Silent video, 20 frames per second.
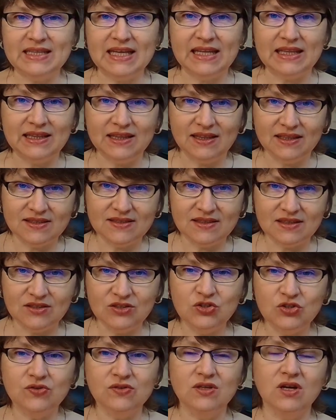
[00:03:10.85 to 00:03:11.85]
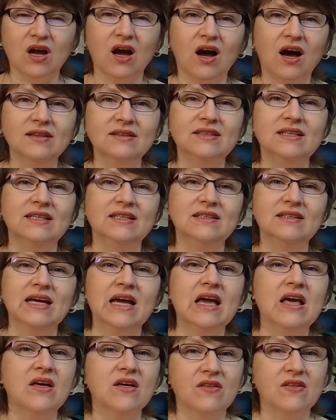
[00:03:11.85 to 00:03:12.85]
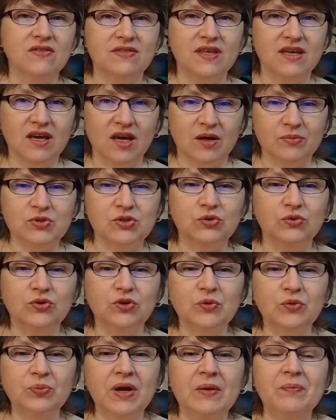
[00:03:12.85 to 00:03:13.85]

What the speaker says: They listen to the content, they absorb,